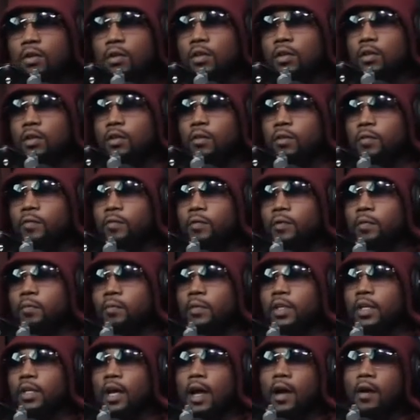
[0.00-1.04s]
you feel
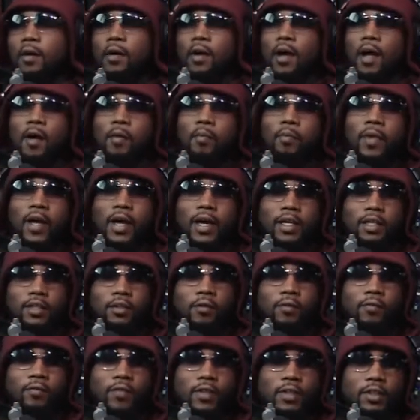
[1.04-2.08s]
me, how bad your
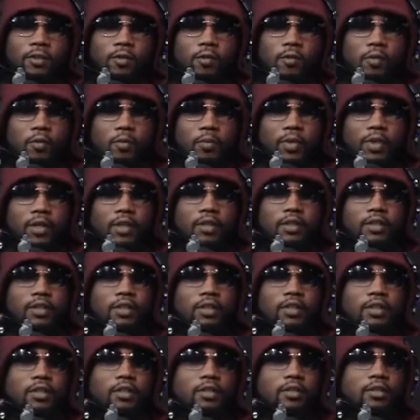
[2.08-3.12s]
physical appearance
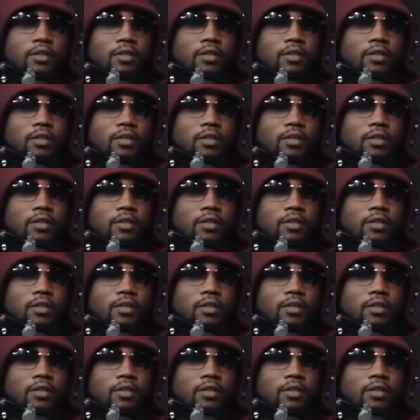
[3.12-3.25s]
is.